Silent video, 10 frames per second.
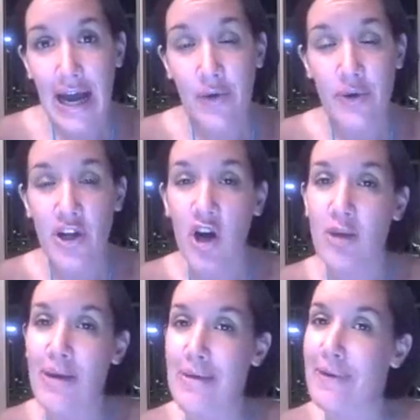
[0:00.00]
I would
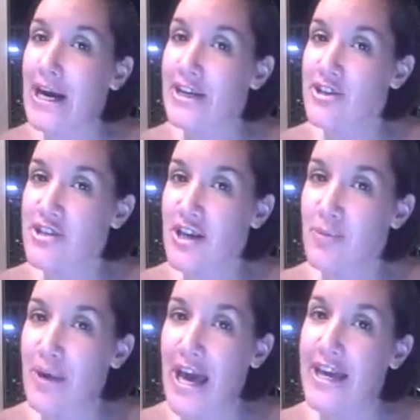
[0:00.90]
call my buyers
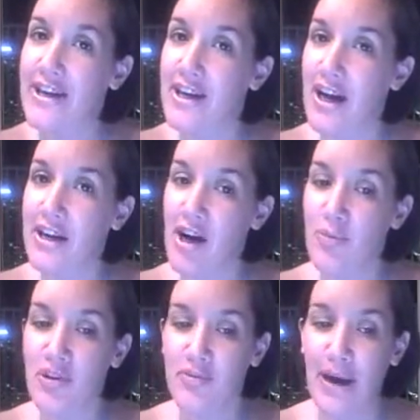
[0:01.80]
up. I had a
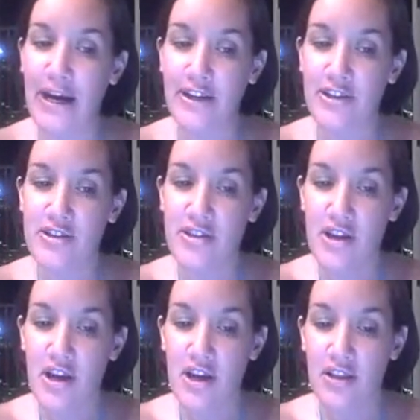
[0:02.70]
couple of buyers
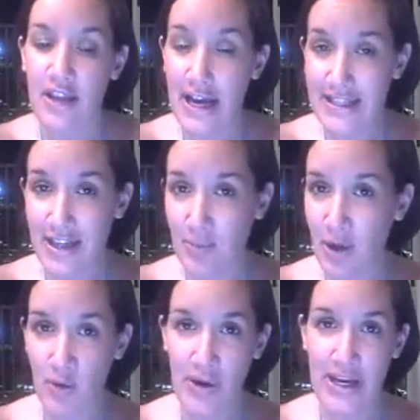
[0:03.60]
lined
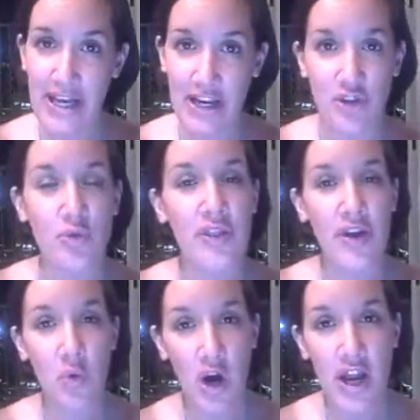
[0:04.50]
up already. I knew
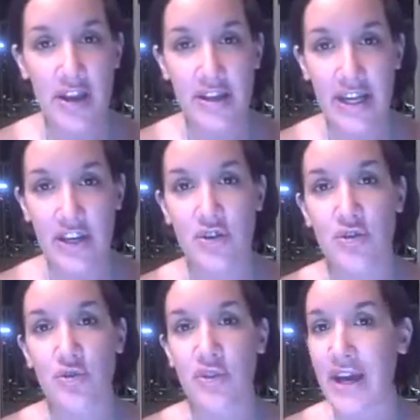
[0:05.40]
what they wanted. I
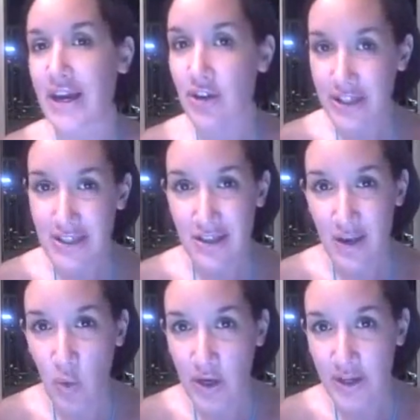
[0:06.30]
knew the areas that
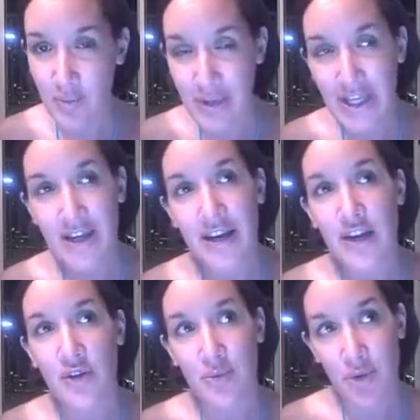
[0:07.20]
they wanted to be in.
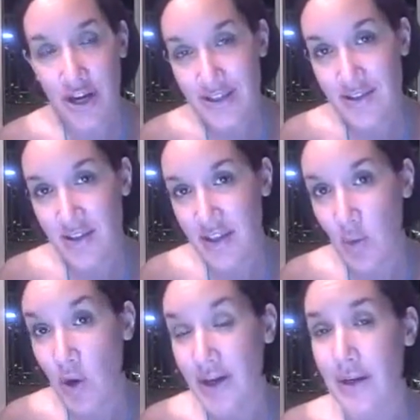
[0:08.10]
I knew the prices that
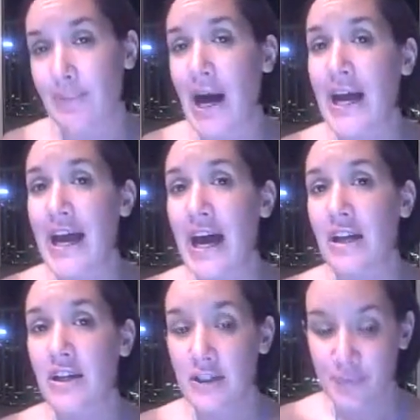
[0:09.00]
they wanted to buy
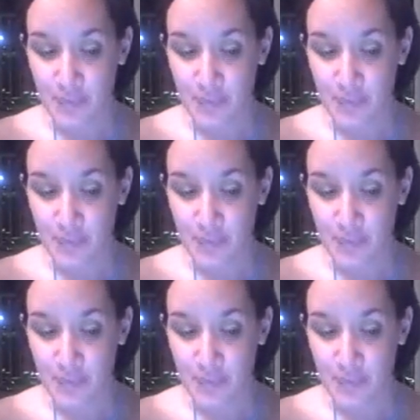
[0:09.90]
at.